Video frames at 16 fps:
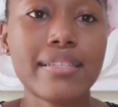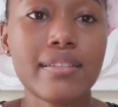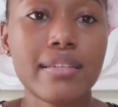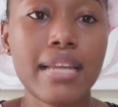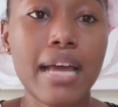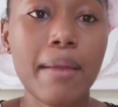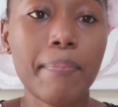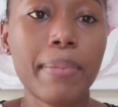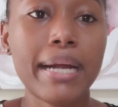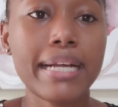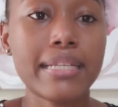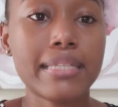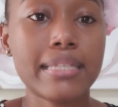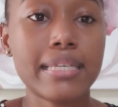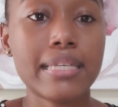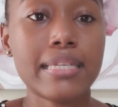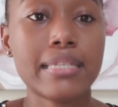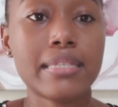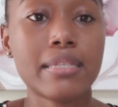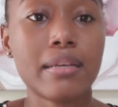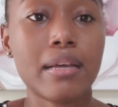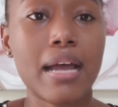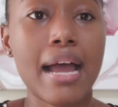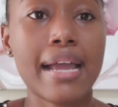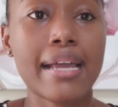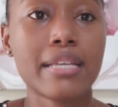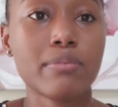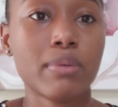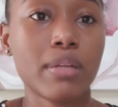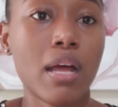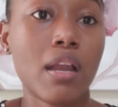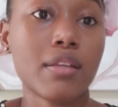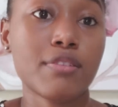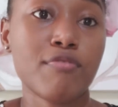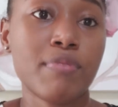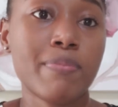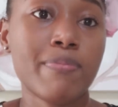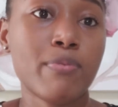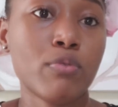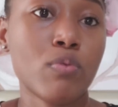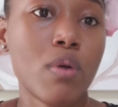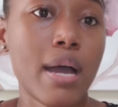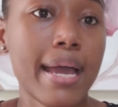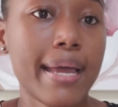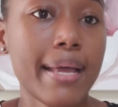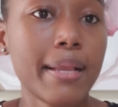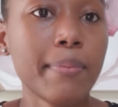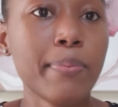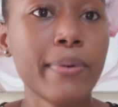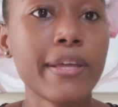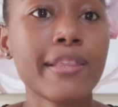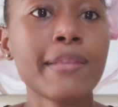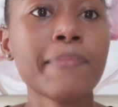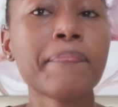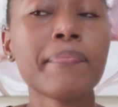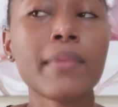So that part is, I guess, what a lot of people want help with,